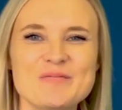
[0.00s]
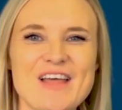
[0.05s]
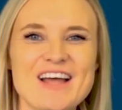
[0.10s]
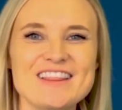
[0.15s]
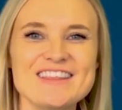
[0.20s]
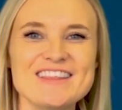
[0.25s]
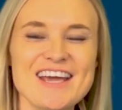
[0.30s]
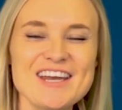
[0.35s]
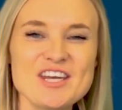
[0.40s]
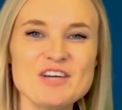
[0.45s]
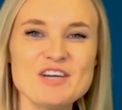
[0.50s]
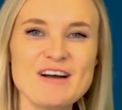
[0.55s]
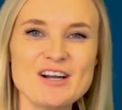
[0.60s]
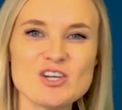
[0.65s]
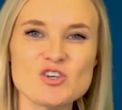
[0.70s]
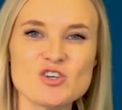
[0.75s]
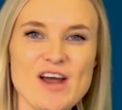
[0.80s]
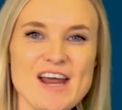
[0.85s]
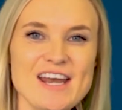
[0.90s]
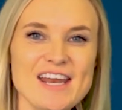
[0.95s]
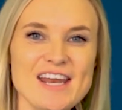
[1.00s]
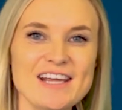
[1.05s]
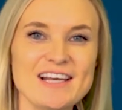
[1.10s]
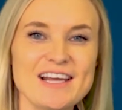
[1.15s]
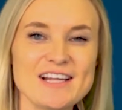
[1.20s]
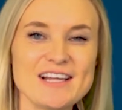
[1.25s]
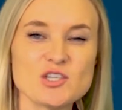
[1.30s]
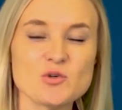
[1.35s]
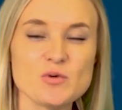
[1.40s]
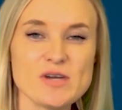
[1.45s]
at the end of our training,
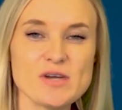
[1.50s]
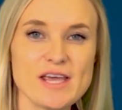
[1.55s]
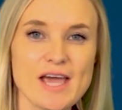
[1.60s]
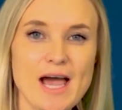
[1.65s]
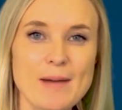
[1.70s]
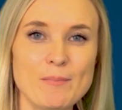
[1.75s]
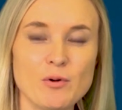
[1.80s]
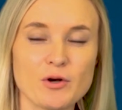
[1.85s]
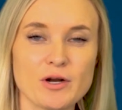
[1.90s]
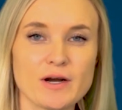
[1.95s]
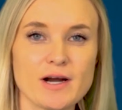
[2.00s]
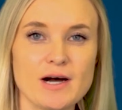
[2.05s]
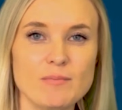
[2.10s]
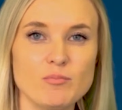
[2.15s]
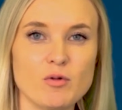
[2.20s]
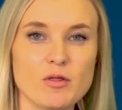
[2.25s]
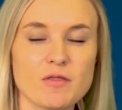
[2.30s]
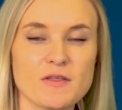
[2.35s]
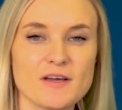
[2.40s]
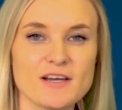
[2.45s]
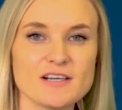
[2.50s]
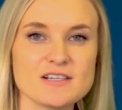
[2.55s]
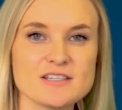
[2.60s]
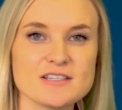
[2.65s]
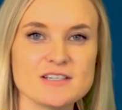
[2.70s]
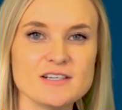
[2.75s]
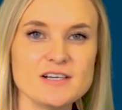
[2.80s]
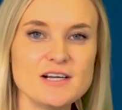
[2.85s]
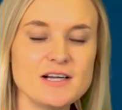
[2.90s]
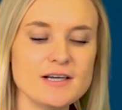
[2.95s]
let's recap on a couple
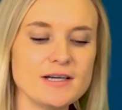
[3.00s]
things.